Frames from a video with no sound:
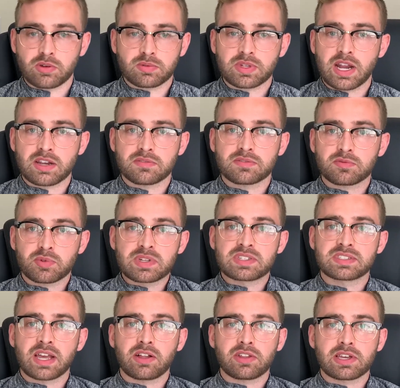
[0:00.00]
kind of
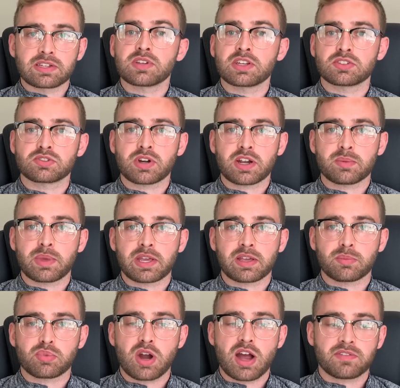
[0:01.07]
resell it and try to make a
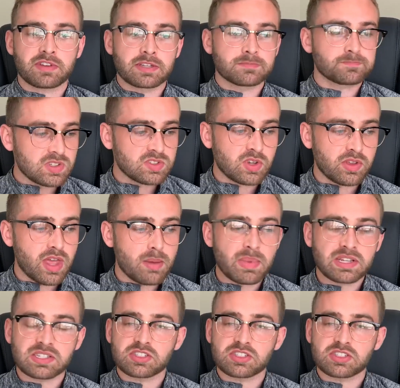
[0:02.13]
profit. So that makes it